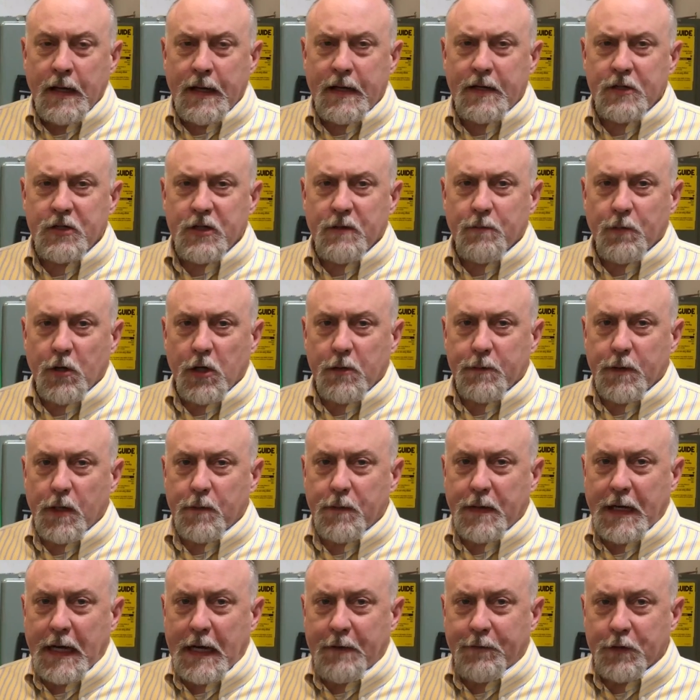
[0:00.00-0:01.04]
Hey, Jim Bergmann
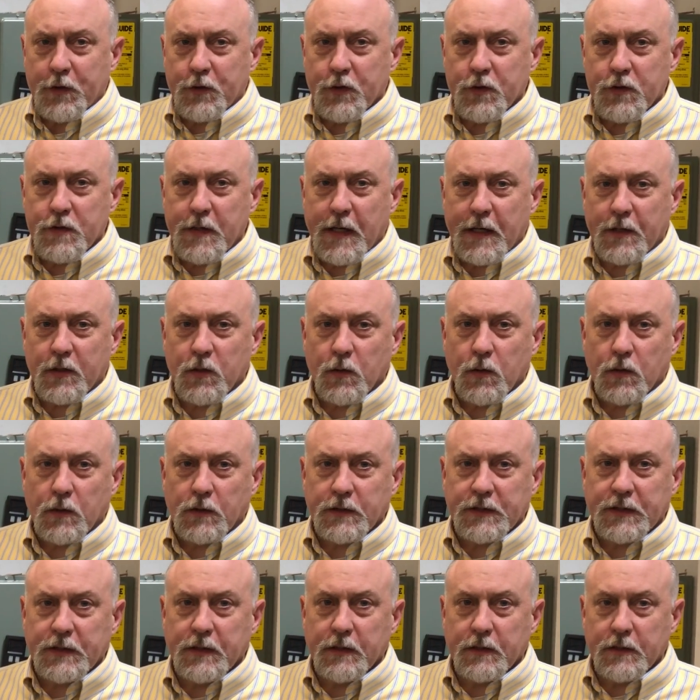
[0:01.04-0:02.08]
on behalf of TruTech
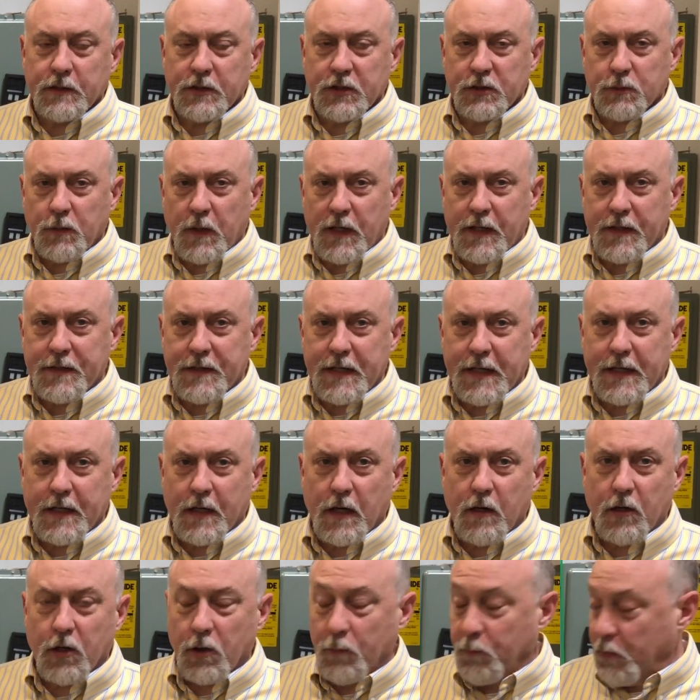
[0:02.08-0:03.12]
Tools. Just wanted to take
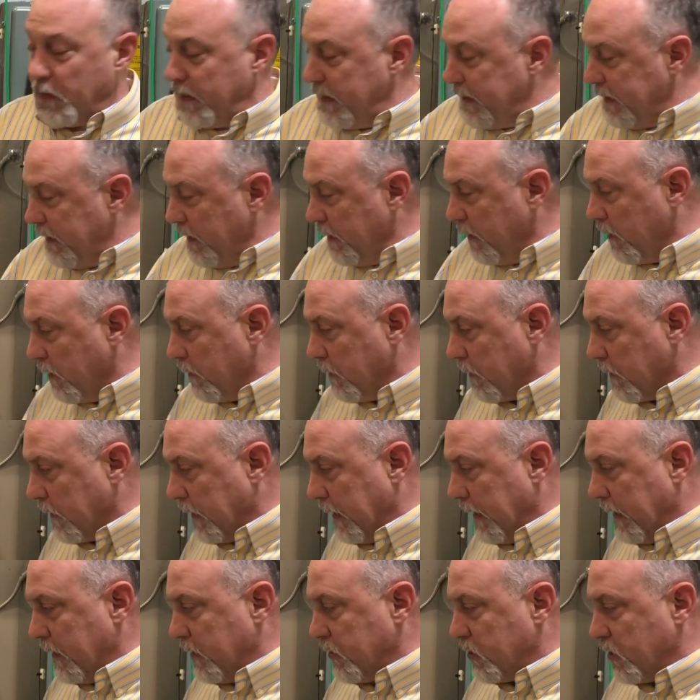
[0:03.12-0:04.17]
a little break here
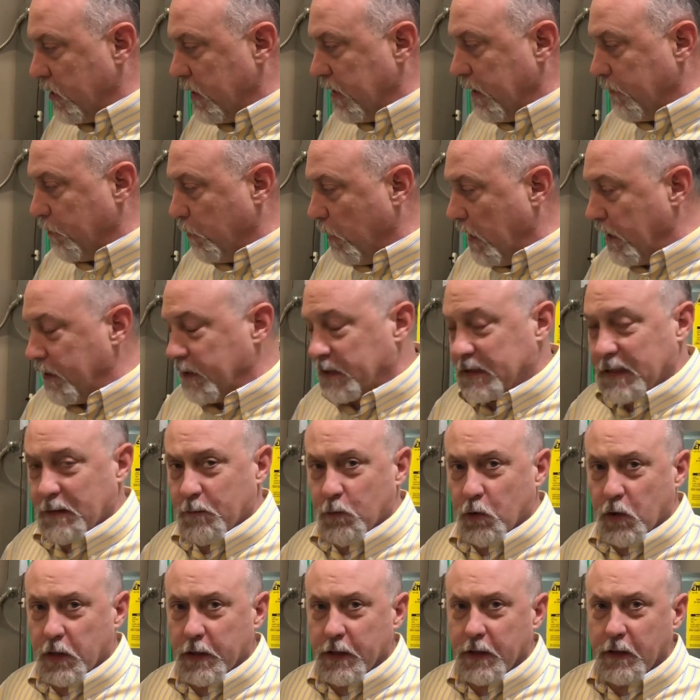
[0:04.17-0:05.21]
and show you a project
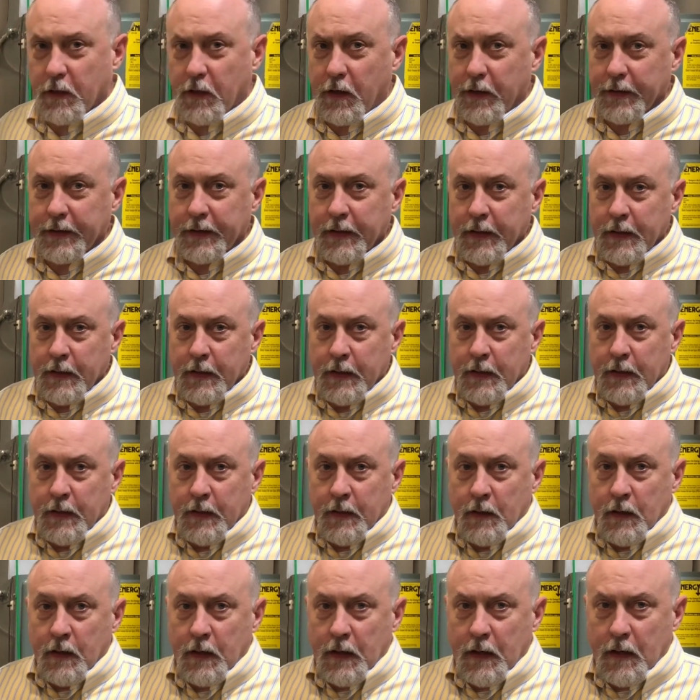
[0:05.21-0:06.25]
I'm working on.
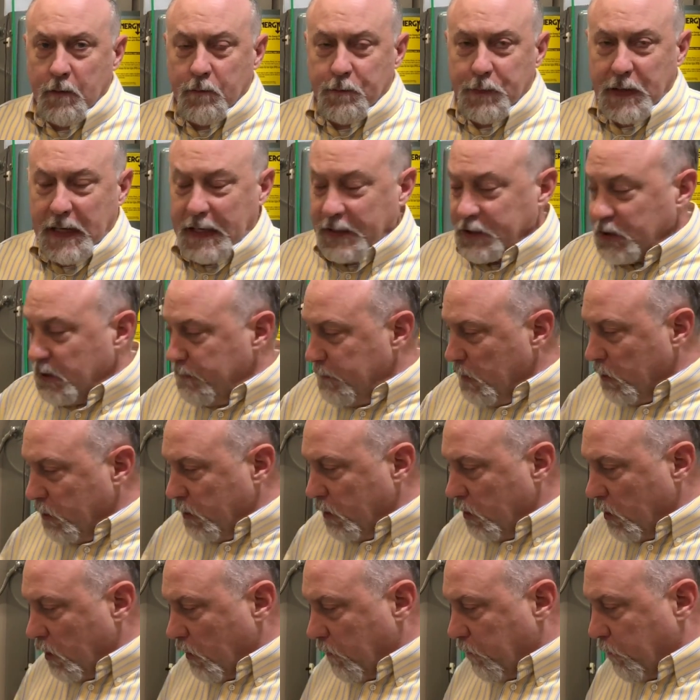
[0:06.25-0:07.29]
Uh, actually
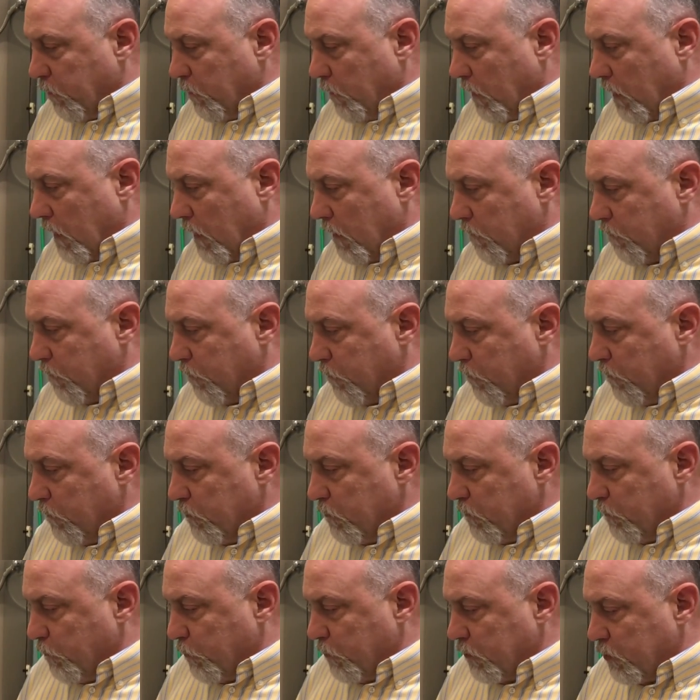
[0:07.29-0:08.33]
building a little uh,
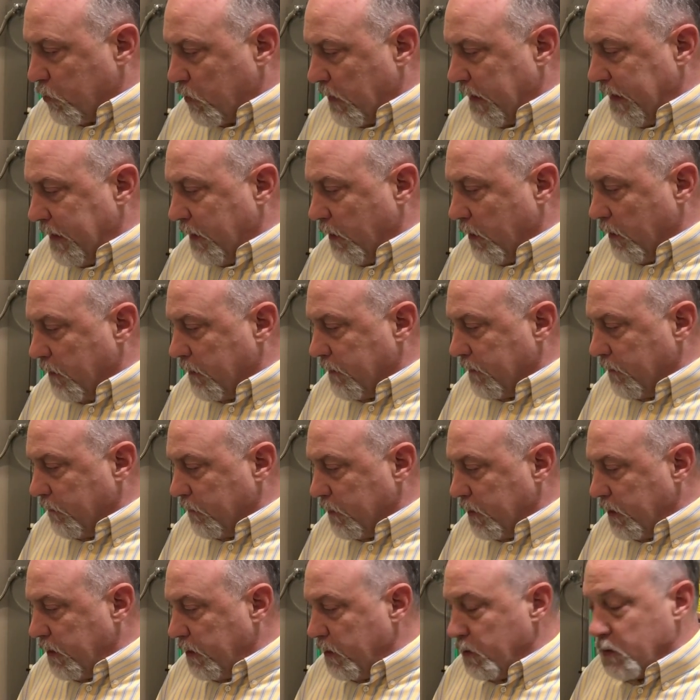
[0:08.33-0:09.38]
trainer
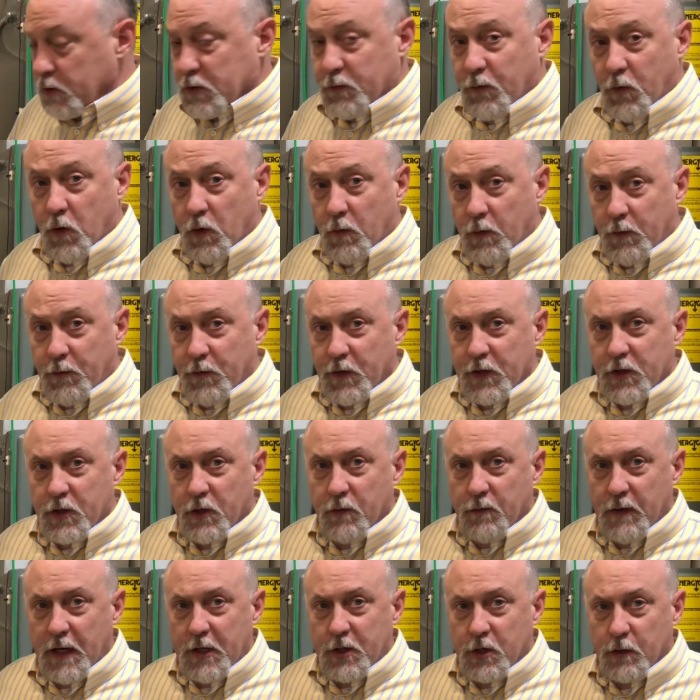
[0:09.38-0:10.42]
to use for
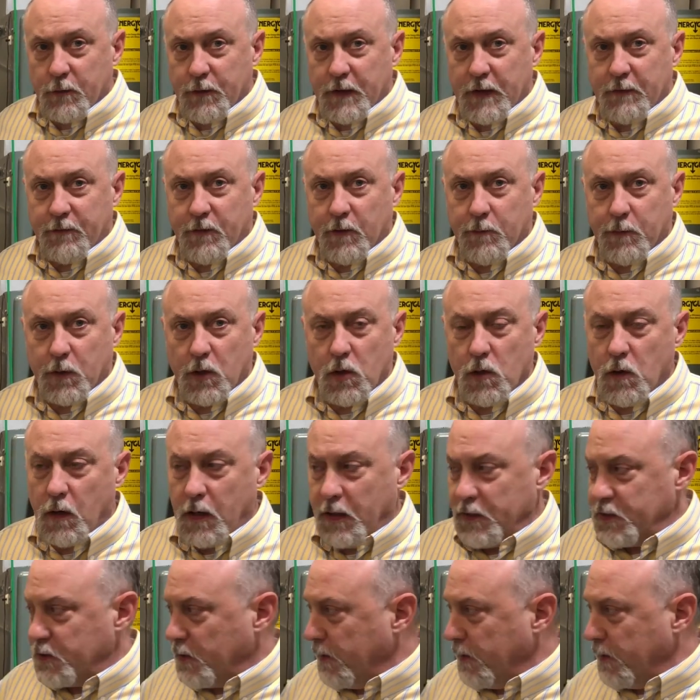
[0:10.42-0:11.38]
refrigerant retrofit for Bluon.